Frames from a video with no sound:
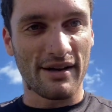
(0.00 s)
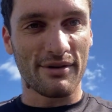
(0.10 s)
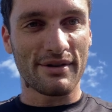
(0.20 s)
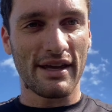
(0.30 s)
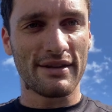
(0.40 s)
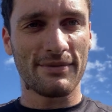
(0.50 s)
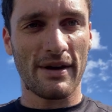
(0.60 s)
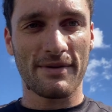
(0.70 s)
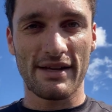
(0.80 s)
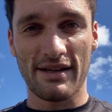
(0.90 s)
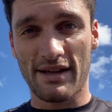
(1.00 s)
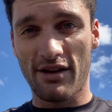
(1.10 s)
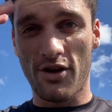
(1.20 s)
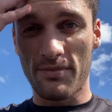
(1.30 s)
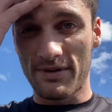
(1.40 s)
I'll get this 5k done,
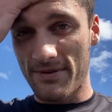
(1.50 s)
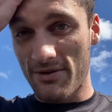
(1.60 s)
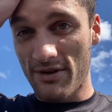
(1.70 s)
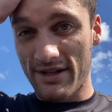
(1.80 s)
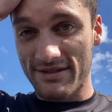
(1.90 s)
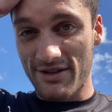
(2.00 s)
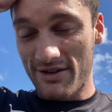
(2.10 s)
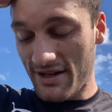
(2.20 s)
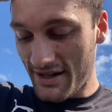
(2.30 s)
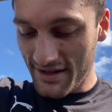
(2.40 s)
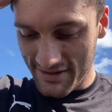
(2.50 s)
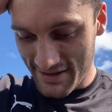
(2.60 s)
hoping to feel nice and good here.